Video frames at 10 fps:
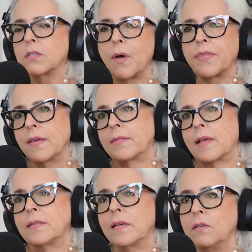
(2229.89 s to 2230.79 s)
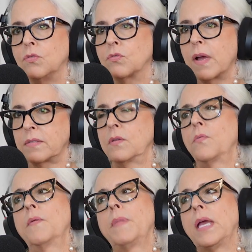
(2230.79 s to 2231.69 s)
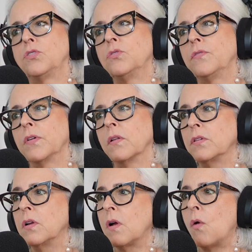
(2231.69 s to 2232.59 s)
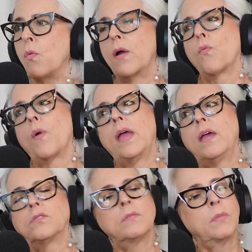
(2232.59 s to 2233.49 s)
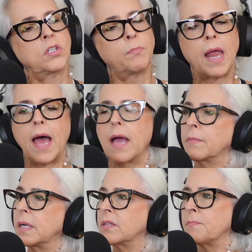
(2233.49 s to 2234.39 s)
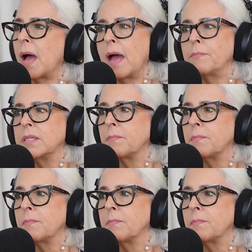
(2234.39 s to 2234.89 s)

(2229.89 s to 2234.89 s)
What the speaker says: So I think that's it. You dress to what makes you feel, I wear way too much black, but it's my happy